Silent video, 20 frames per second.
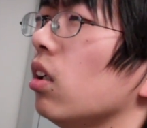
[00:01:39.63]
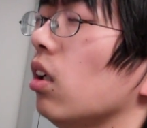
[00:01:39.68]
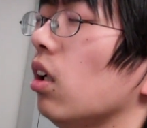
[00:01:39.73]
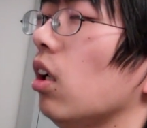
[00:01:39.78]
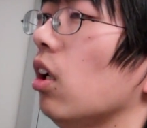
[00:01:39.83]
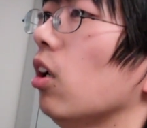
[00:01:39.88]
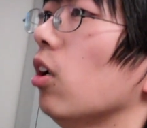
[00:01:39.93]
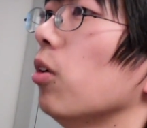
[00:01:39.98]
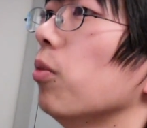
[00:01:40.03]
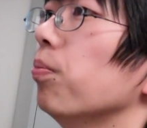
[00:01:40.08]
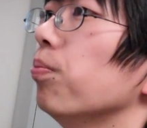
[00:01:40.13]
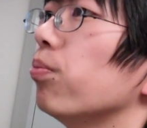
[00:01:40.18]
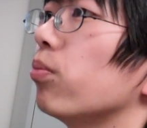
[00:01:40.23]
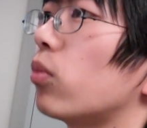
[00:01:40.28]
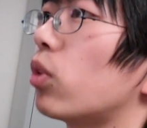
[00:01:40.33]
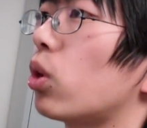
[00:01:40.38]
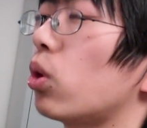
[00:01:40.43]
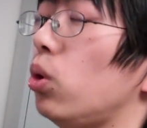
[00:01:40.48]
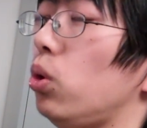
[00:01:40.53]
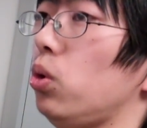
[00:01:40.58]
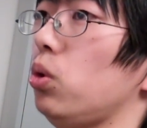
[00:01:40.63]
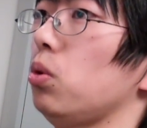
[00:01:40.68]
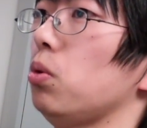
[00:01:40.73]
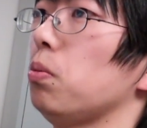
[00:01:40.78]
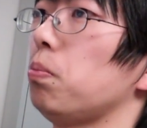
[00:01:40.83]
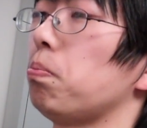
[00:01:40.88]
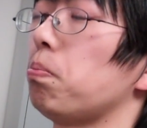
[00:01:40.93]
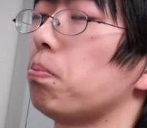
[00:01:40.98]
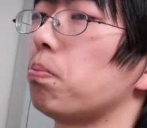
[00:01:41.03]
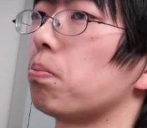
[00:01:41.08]
2
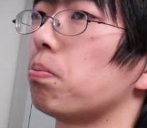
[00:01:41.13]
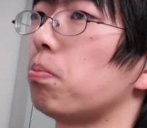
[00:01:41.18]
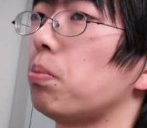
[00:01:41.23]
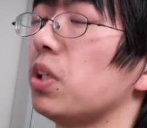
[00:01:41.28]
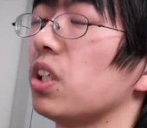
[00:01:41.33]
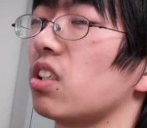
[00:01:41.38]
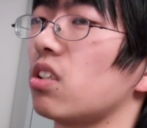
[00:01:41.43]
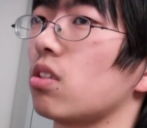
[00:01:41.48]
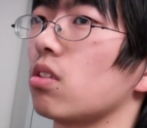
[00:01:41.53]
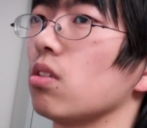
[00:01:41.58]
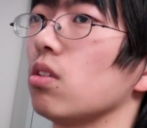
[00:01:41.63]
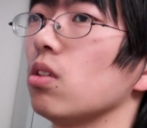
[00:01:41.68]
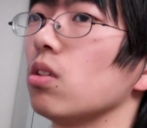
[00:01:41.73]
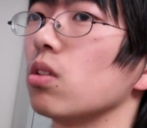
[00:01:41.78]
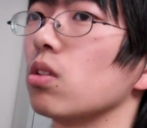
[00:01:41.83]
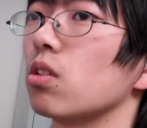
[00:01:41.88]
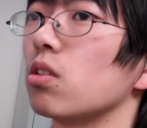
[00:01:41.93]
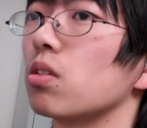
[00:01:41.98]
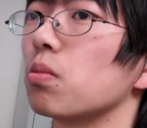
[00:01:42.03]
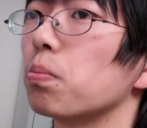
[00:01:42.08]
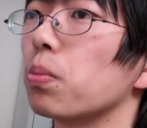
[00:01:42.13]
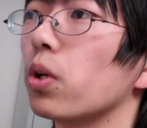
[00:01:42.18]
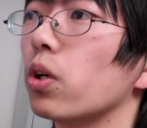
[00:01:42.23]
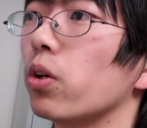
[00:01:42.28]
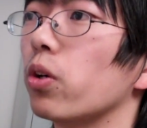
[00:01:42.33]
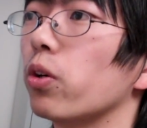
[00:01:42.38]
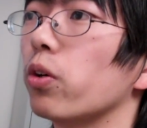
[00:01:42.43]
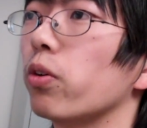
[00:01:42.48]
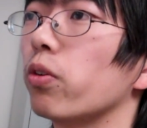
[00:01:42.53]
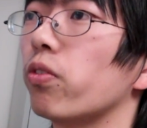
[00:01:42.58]
pixels
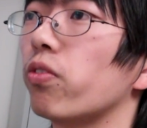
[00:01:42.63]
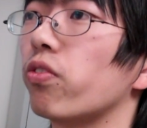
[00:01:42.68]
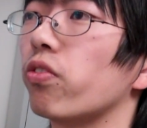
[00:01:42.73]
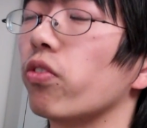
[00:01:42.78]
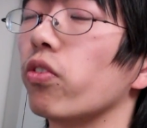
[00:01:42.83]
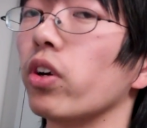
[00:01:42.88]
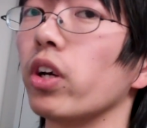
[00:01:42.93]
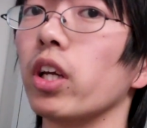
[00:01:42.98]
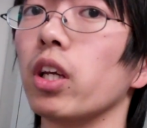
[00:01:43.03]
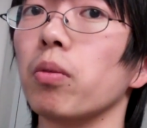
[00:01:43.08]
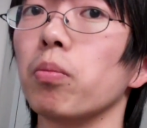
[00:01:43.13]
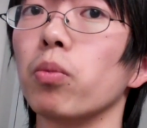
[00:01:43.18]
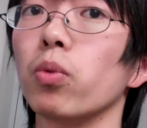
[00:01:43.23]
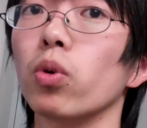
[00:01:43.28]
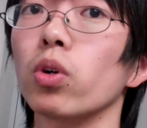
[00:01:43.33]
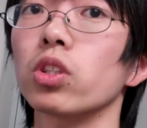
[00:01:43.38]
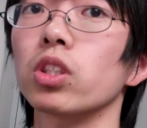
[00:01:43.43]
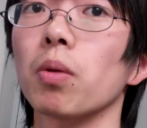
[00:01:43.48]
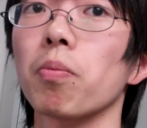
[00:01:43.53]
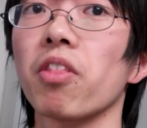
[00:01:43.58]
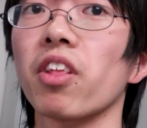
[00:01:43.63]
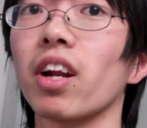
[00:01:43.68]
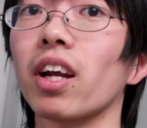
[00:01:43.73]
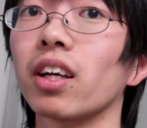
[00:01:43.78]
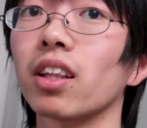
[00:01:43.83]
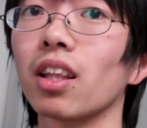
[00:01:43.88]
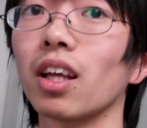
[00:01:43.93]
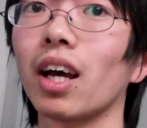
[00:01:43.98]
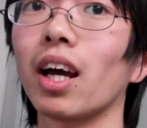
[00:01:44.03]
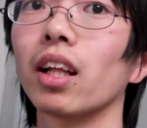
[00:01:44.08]
per frame or something
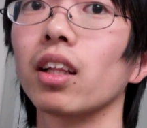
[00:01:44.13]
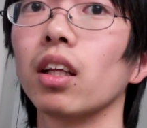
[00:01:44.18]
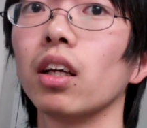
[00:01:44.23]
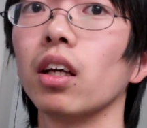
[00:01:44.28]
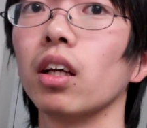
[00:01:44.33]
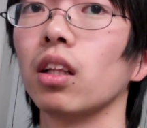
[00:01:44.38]
like that,